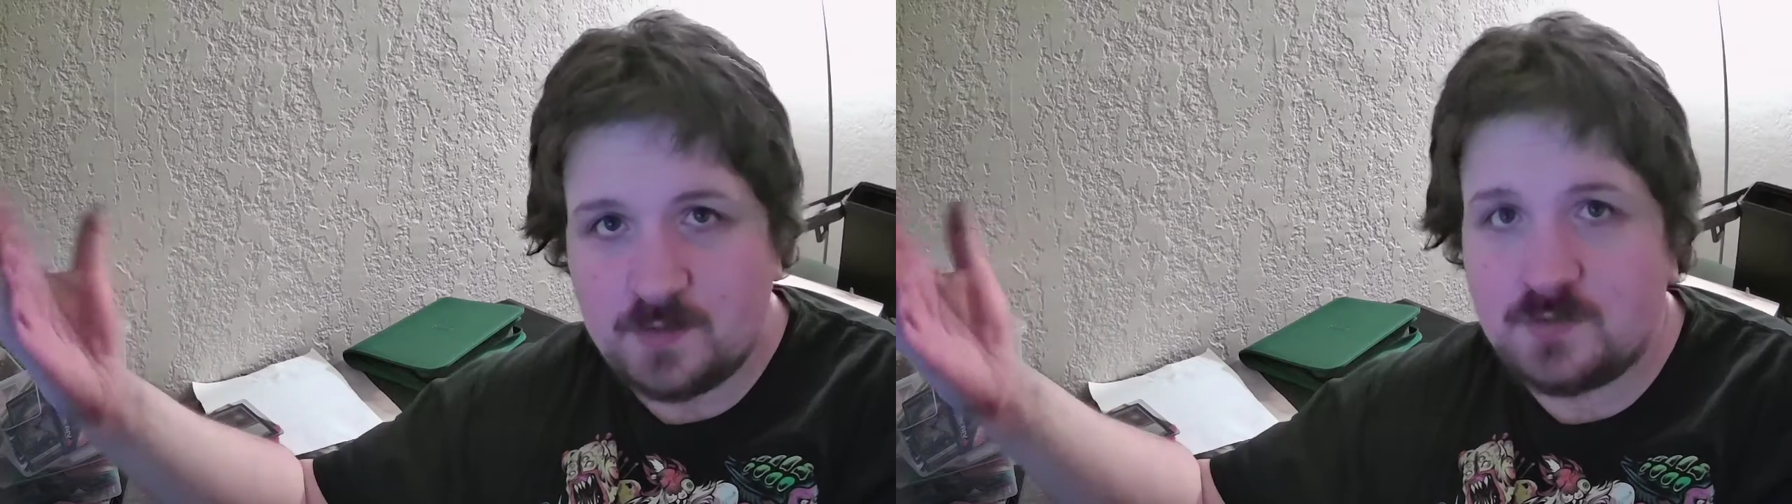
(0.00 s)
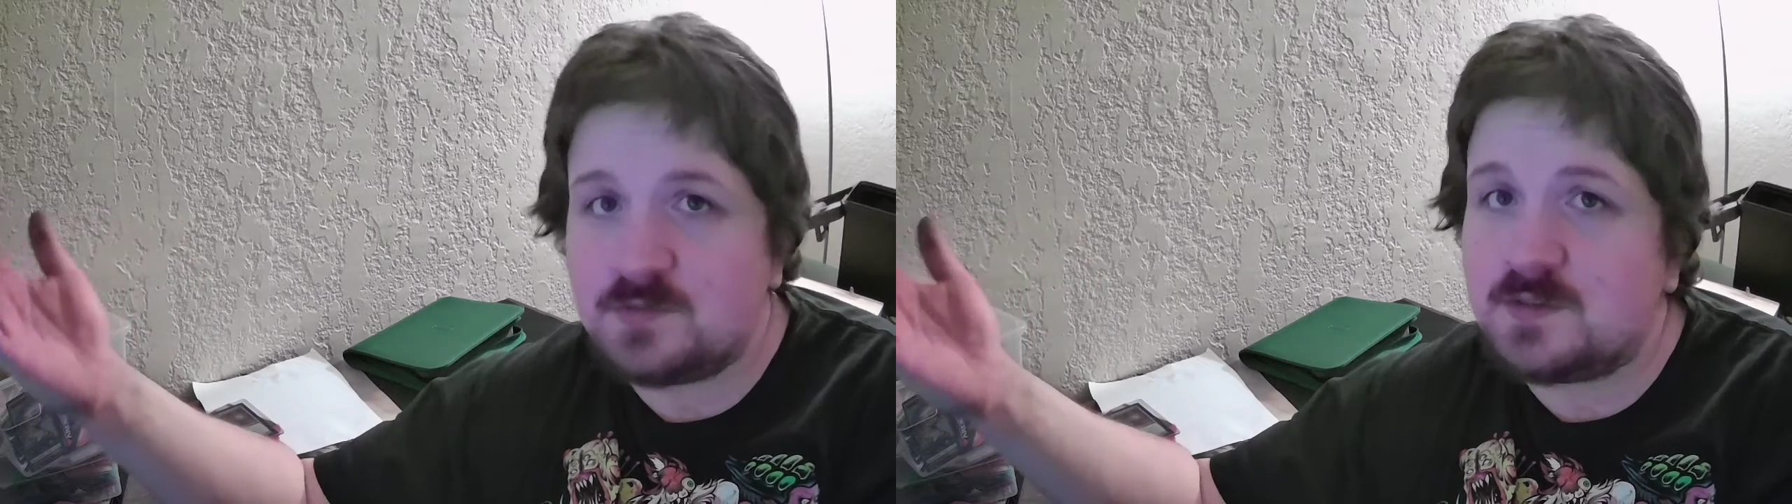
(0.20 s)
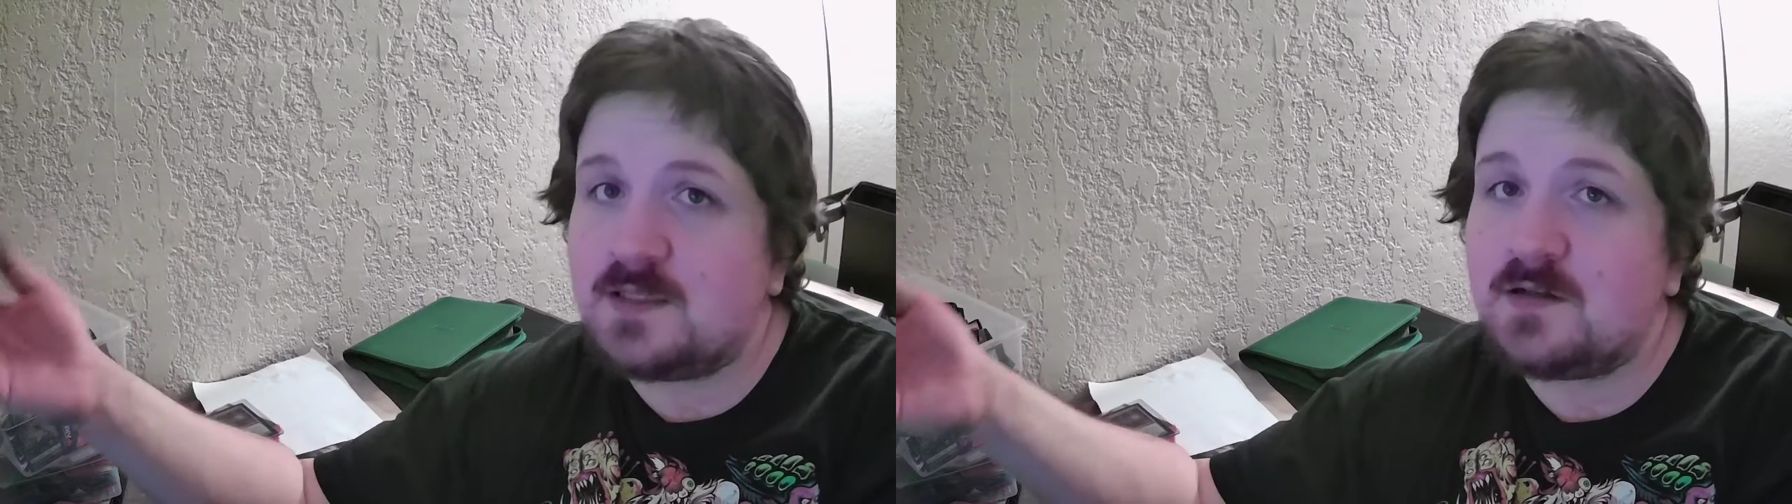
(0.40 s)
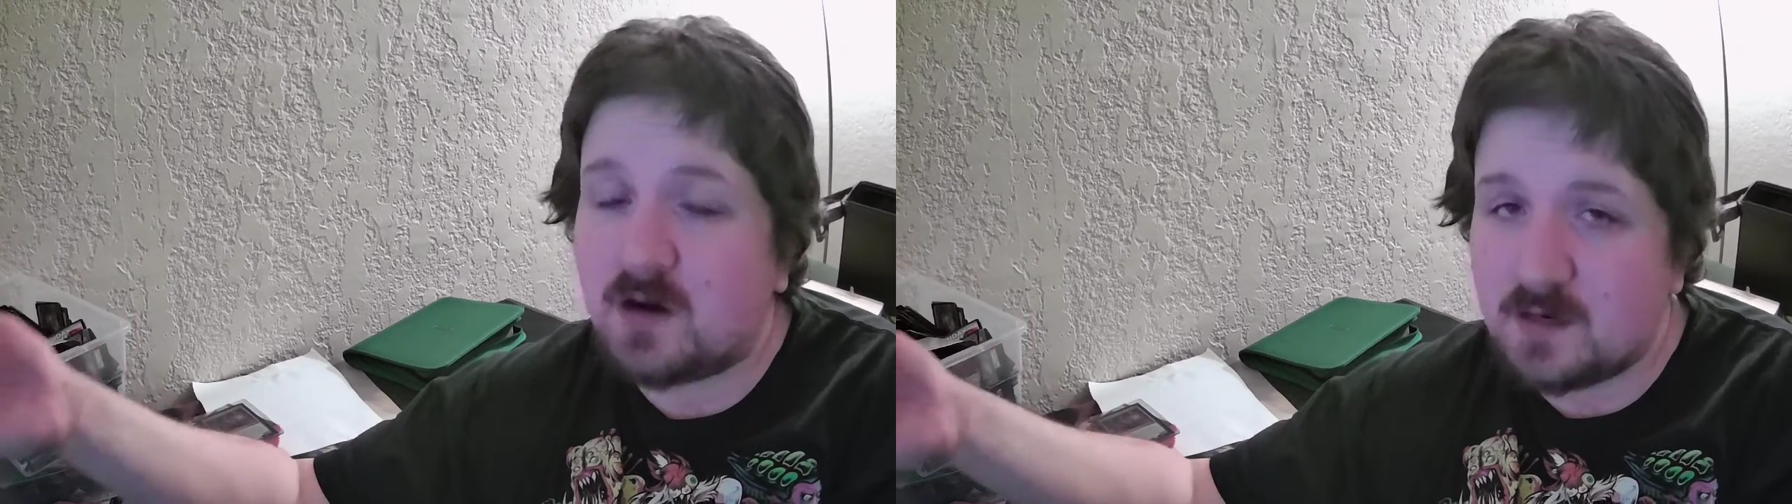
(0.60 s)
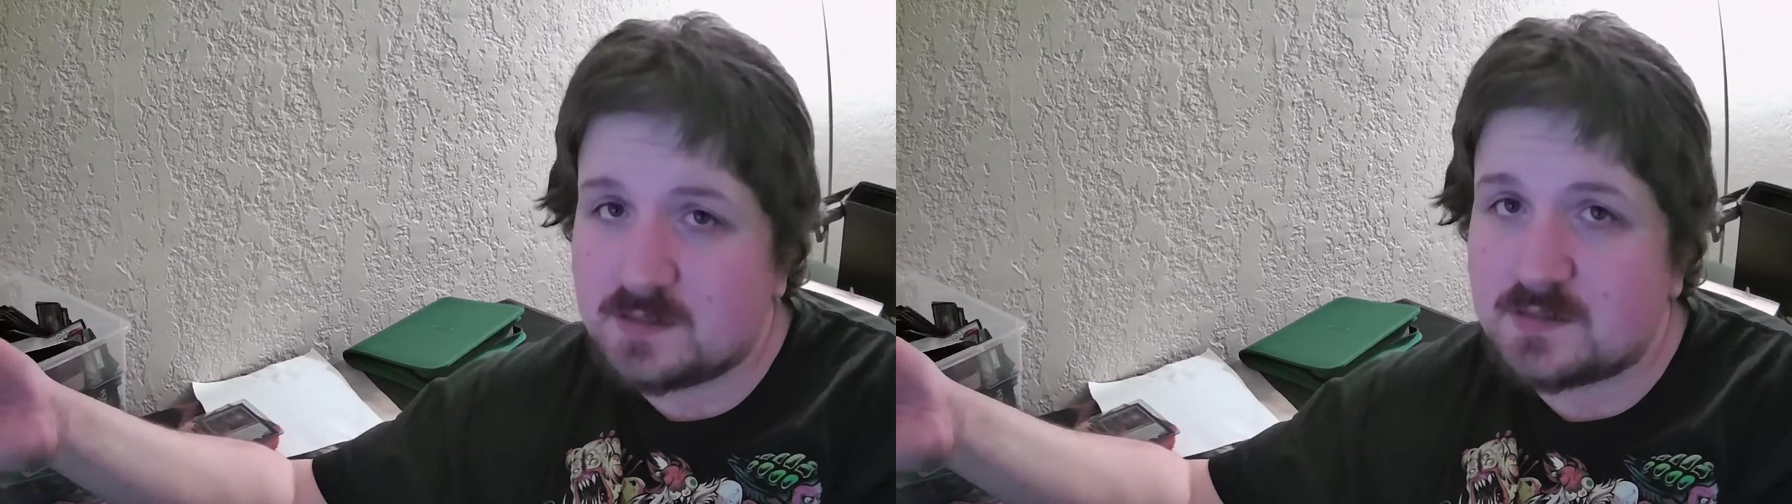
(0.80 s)
to see
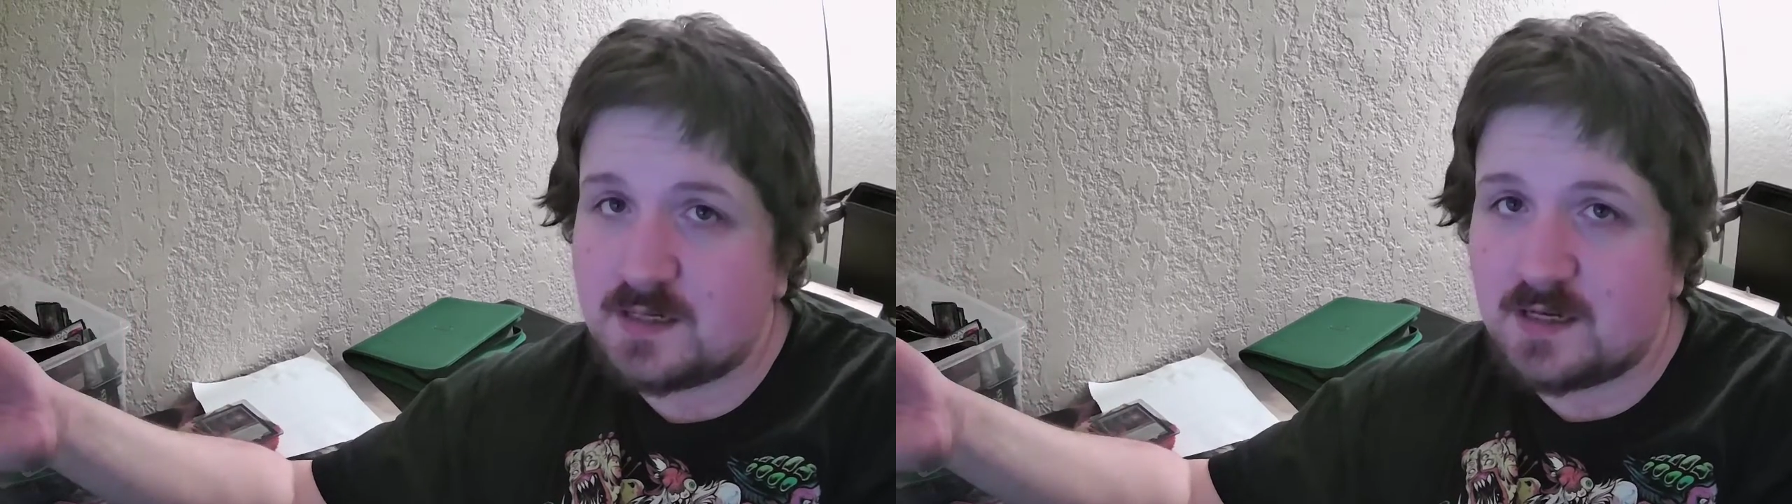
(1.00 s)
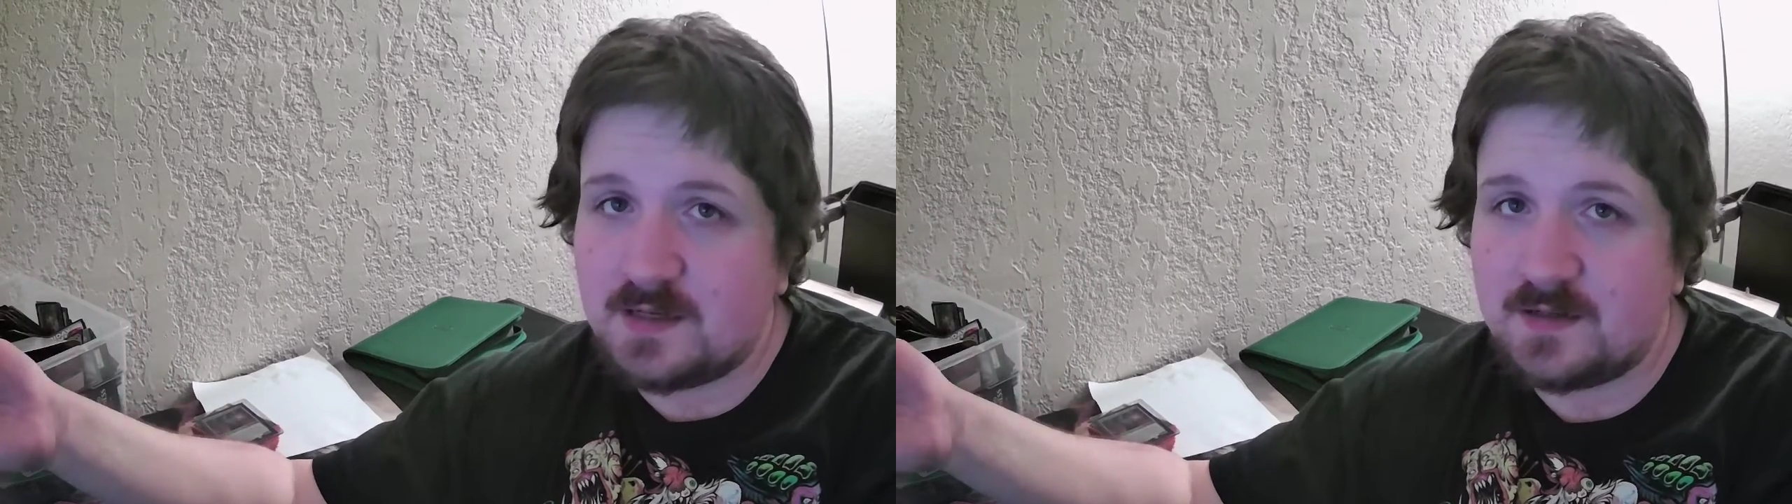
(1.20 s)
Darkseid,